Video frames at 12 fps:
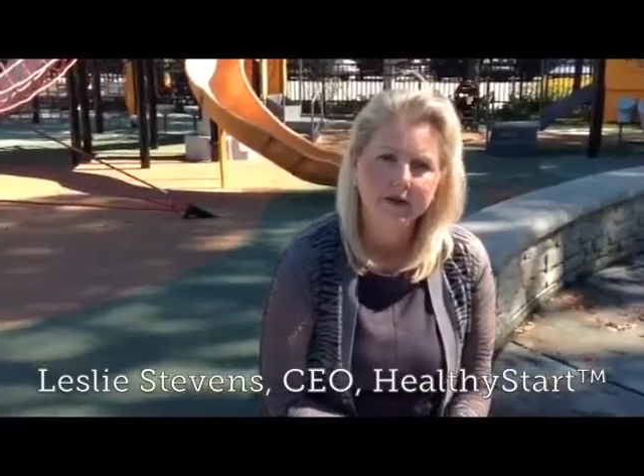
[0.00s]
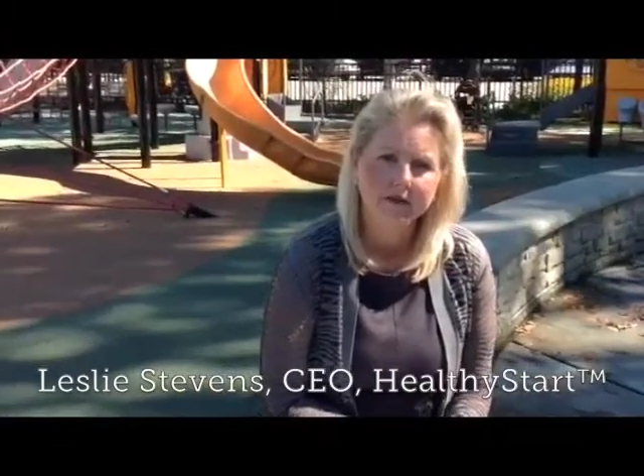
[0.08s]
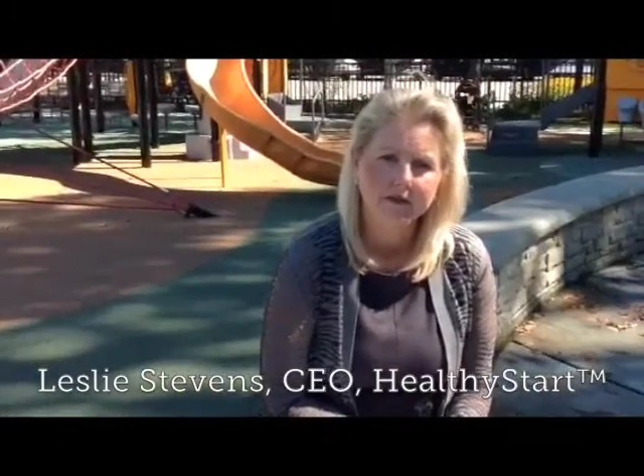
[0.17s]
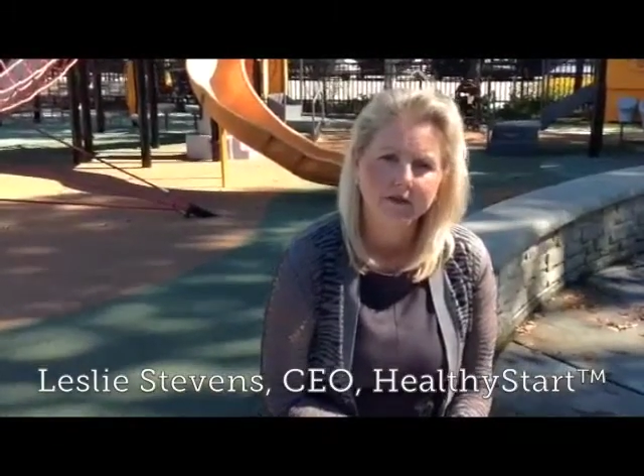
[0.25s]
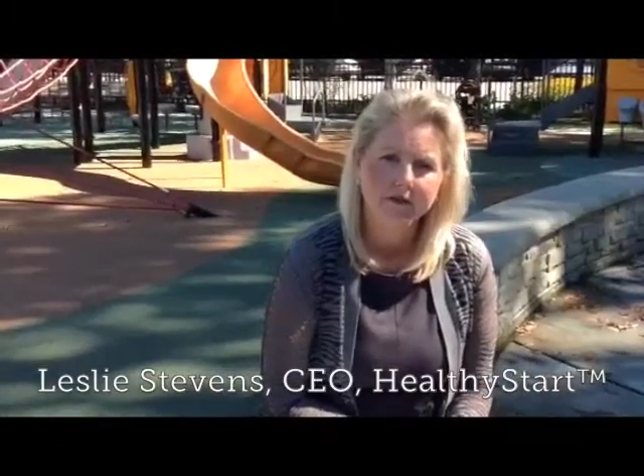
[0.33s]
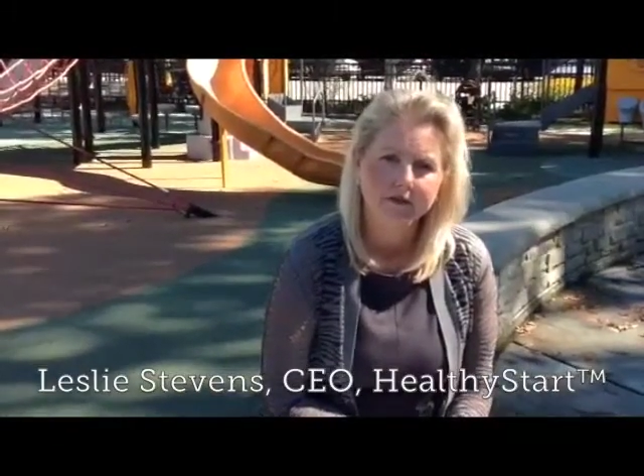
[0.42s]
to
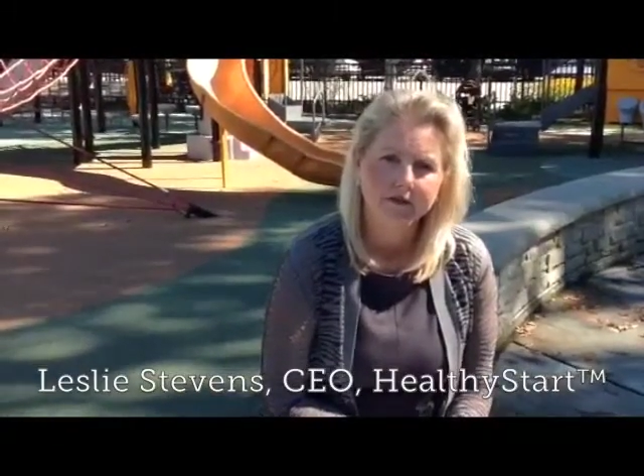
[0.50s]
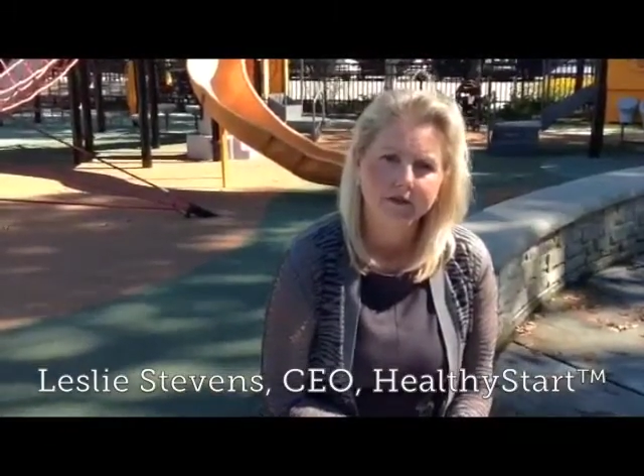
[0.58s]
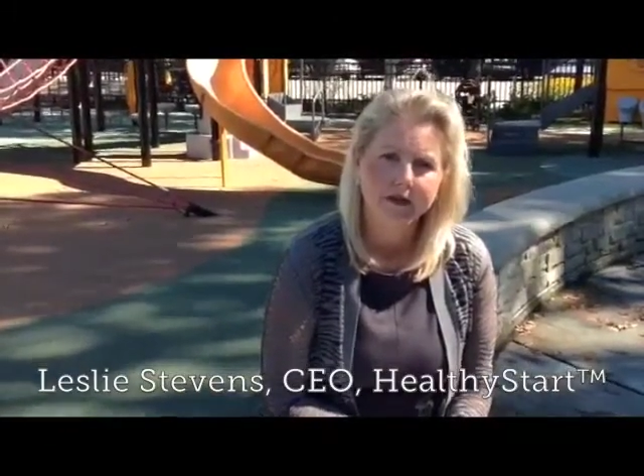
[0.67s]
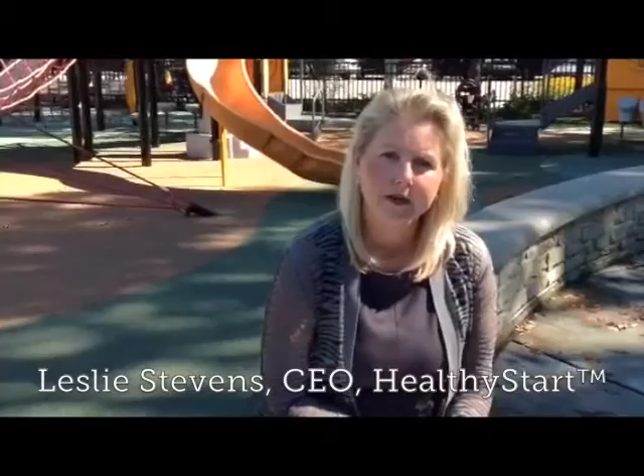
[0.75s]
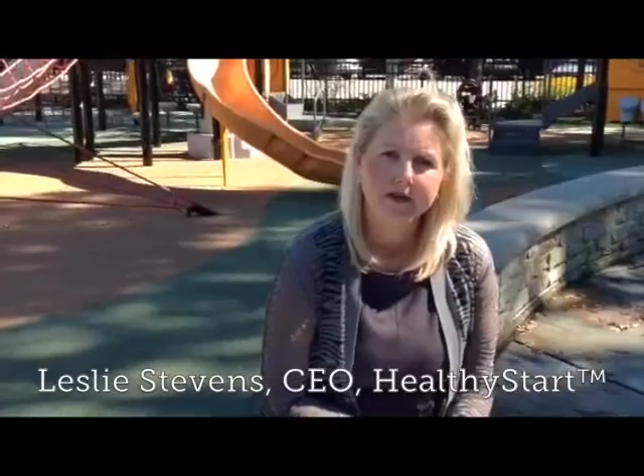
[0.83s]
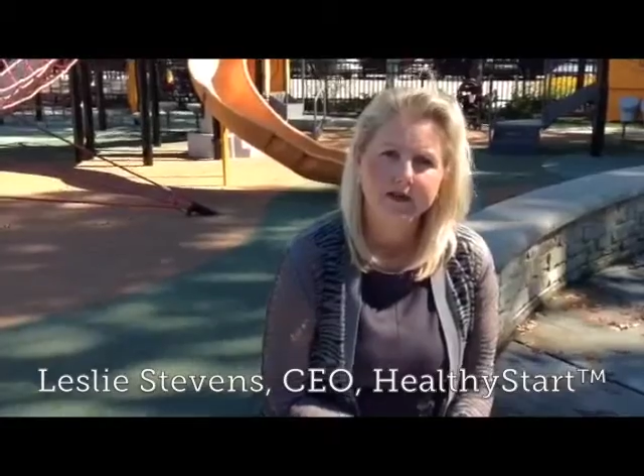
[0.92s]
you
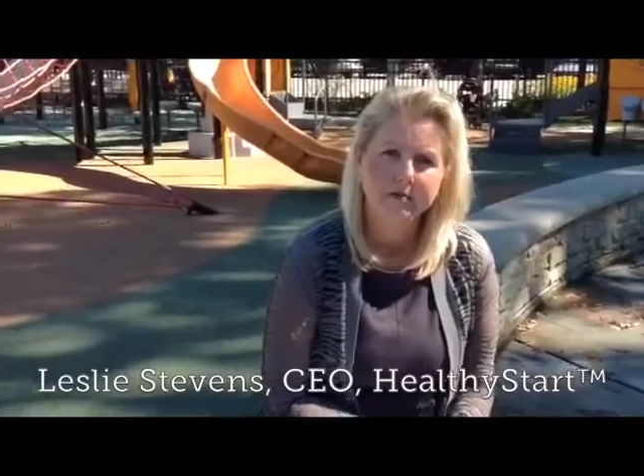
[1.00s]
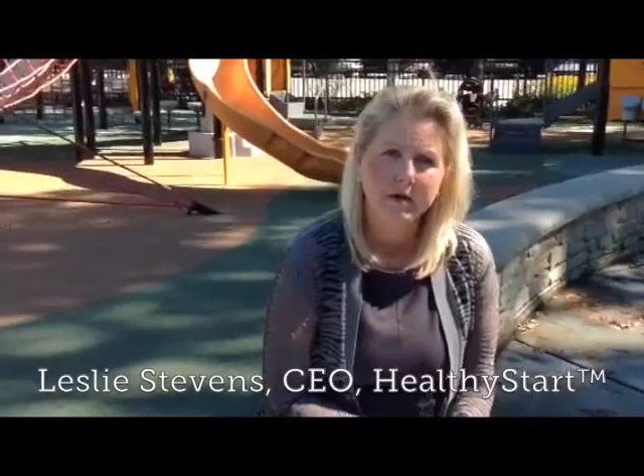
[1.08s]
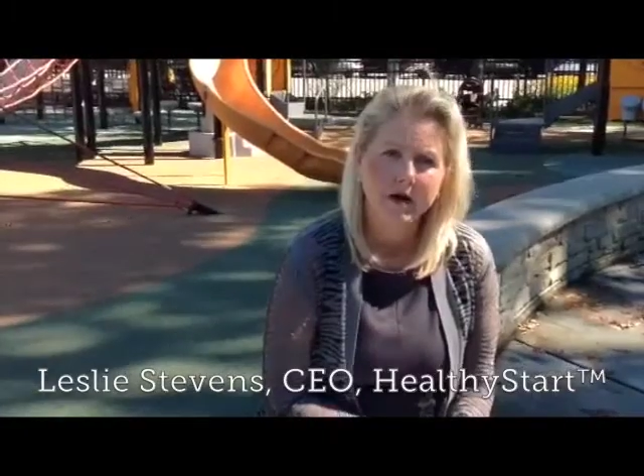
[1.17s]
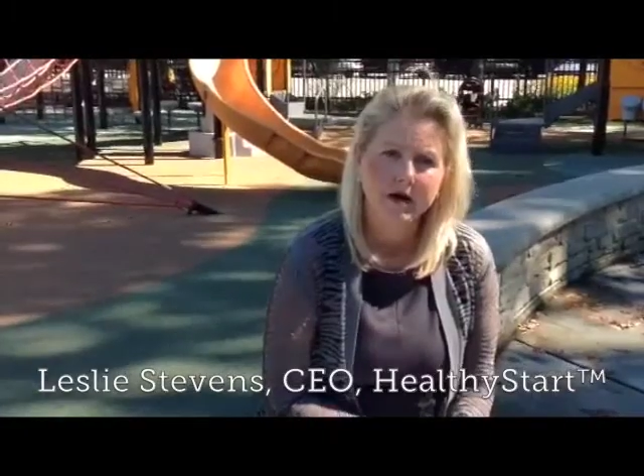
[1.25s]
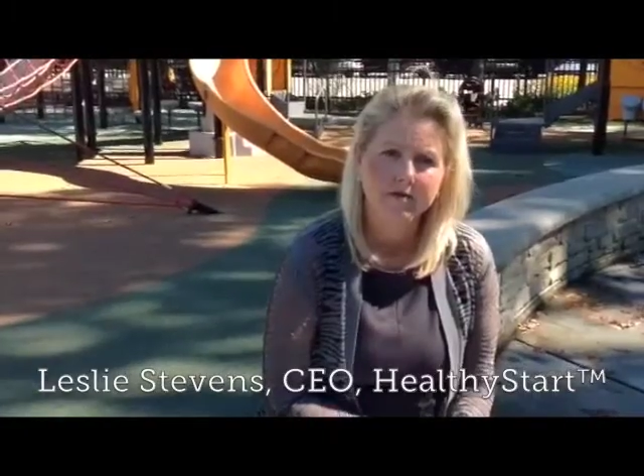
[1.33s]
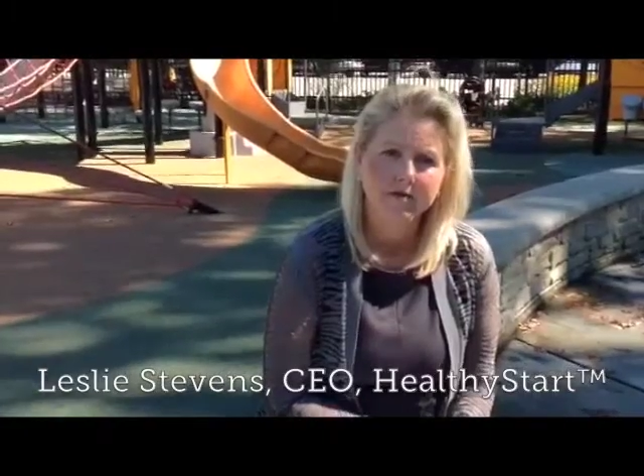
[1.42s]
as a
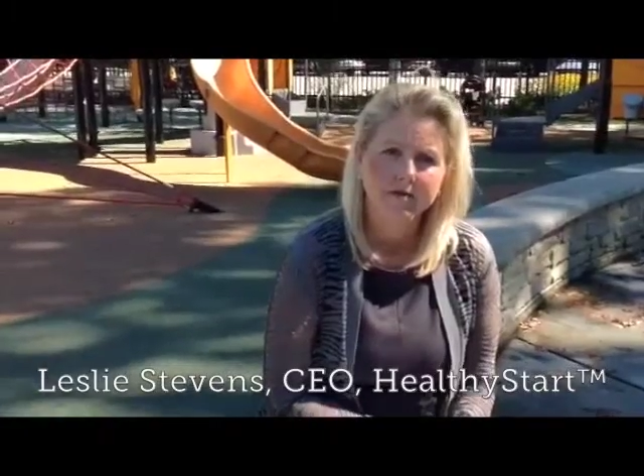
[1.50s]
mom,